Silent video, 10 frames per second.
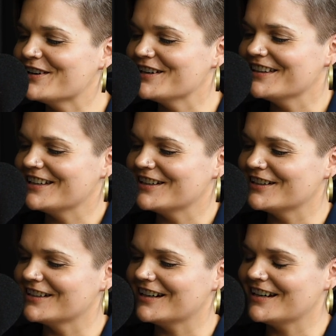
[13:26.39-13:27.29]

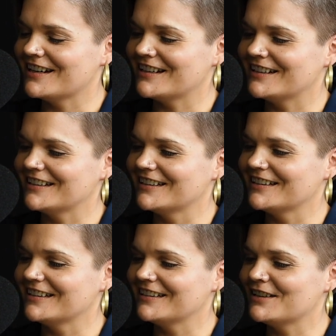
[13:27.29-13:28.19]
they're
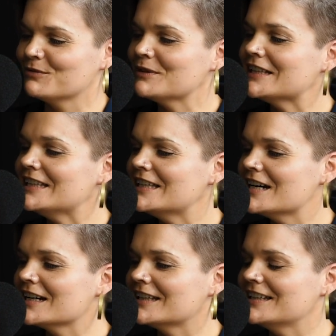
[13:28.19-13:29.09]
really
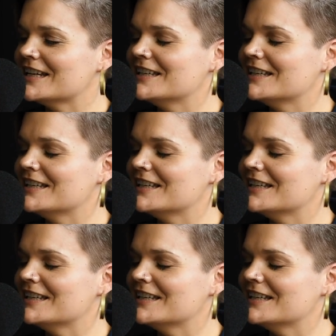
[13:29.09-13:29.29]
young,